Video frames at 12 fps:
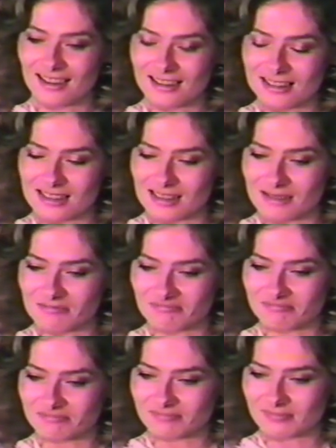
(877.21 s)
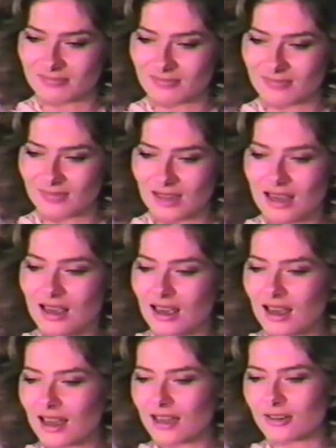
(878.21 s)
And um,
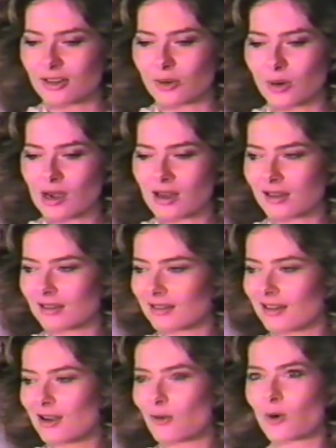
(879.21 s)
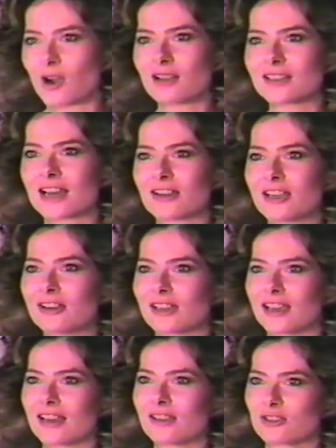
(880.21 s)
I don't know. We're, uh, we're all down
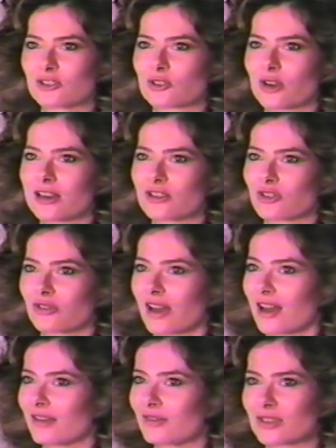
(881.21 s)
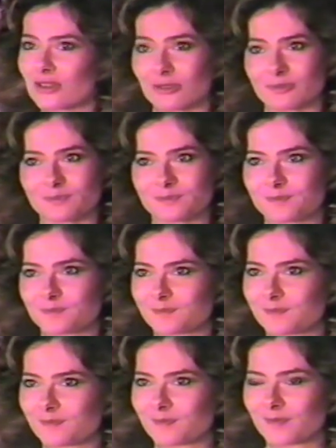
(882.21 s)
here together just trying to survive, so
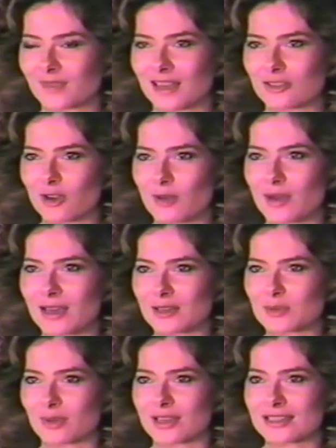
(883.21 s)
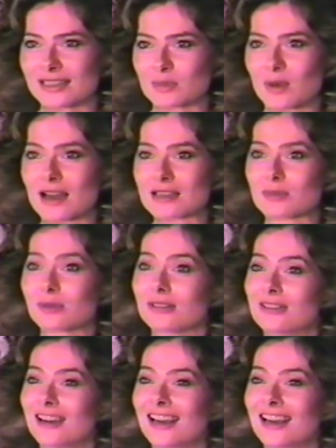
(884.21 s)
try and make it as pleasant as possible.